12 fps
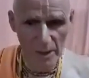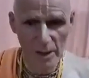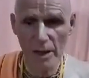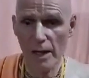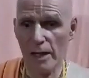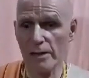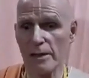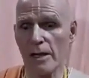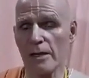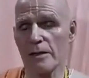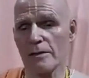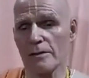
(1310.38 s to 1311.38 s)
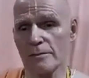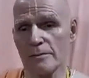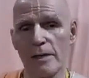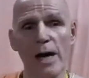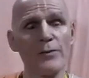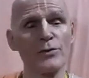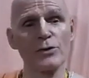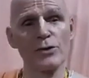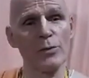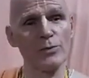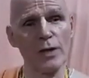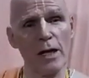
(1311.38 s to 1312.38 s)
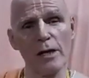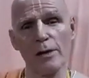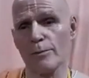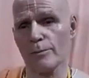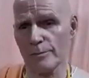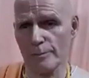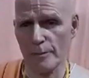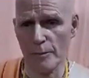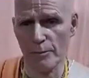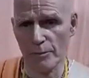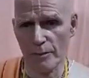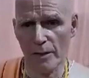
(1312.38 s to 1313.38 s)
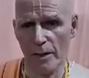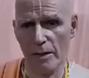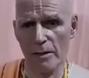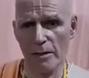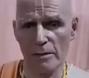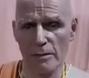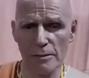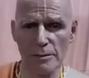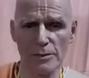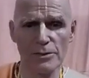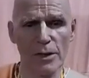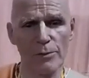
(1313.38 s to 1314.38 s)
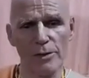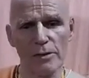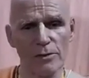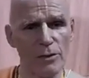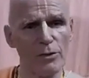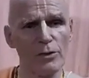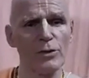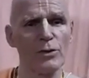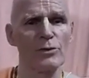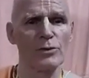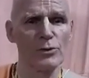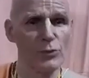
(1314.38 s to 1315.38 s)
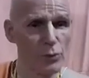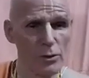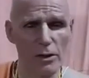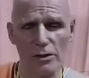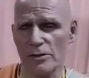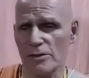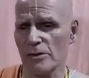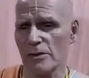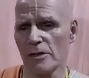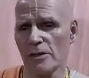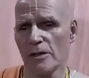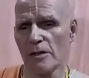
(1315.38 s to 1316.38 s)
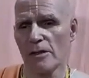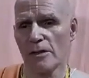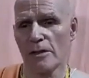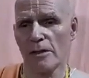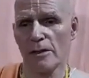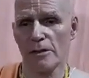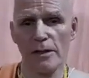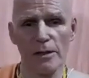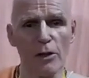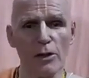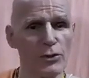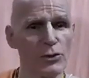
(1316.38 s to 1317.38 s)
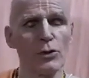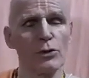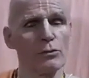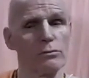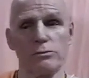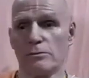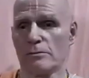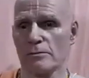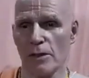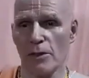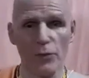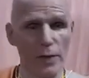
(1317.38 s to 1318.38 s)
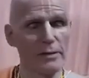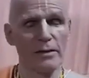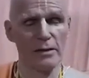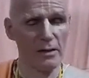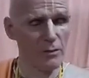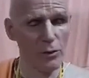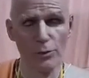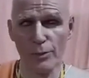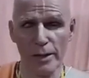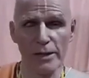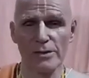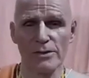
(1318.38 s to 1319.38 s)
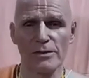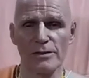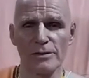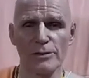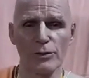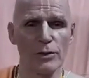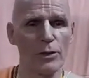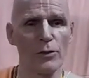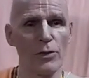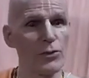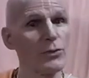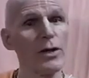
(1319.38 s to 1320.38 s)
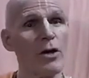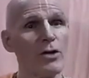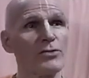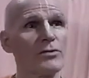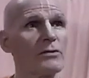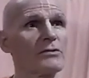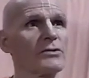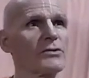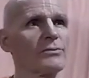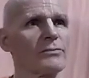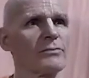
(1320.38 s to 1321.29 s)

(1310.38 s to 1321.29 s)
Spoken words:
And then, after some time, some of the girl students, they also rented their own place, so there were three hostels.